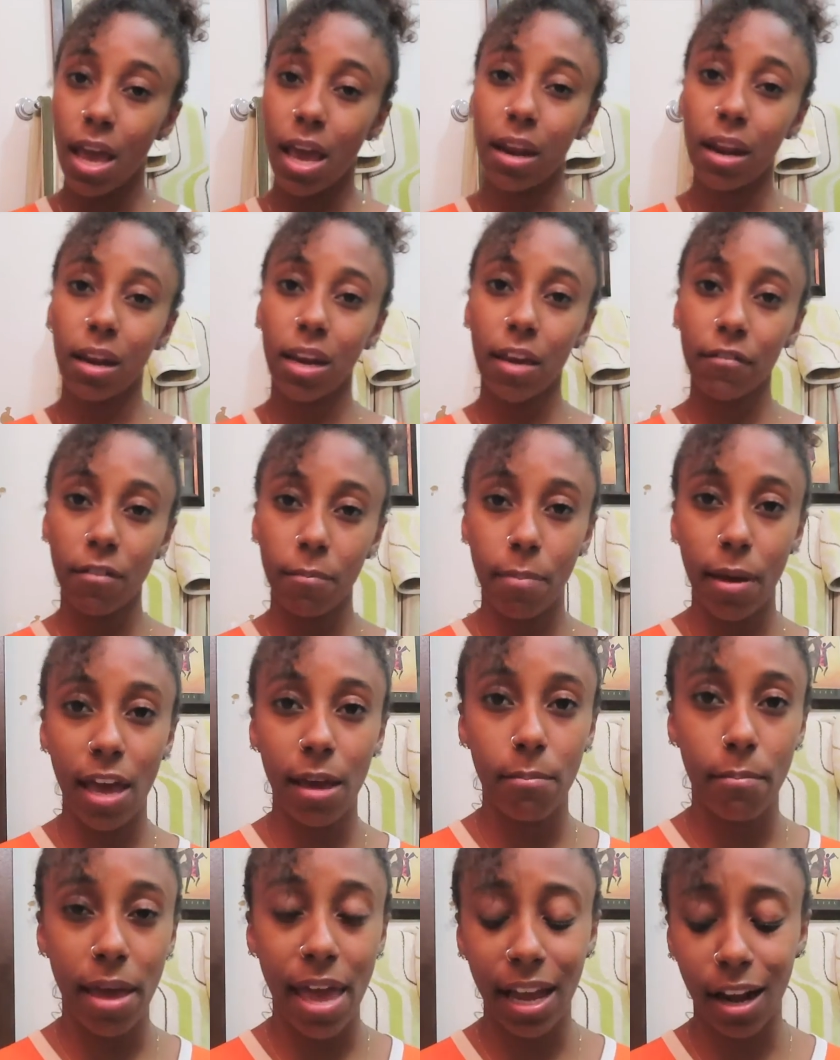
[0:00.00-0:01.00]
And i never
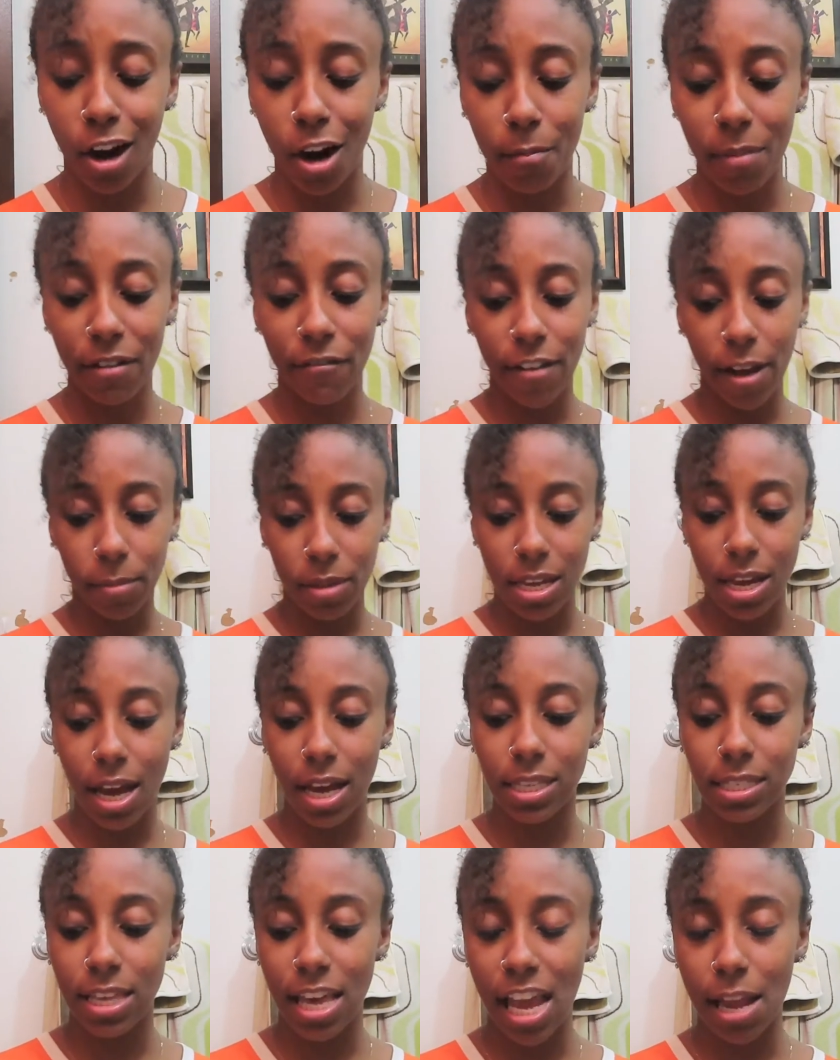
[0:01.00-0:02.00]
bad back. Hurt my family,
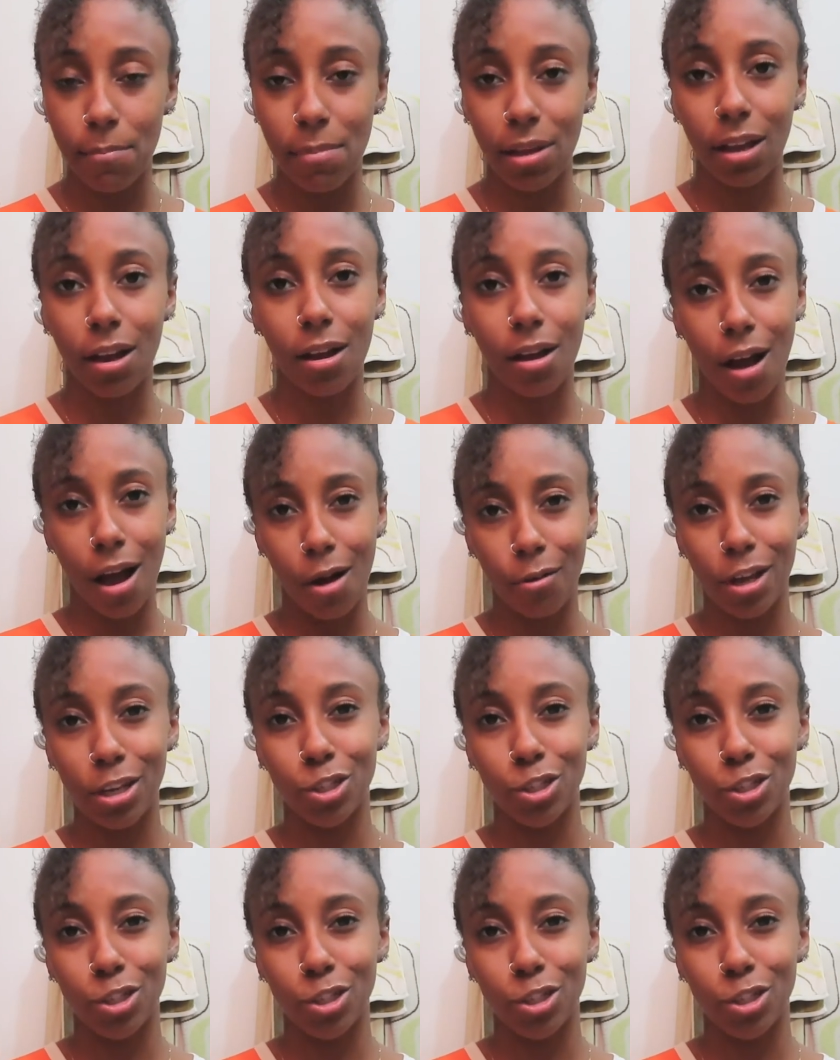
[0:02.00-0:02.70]
I'll take Make a call,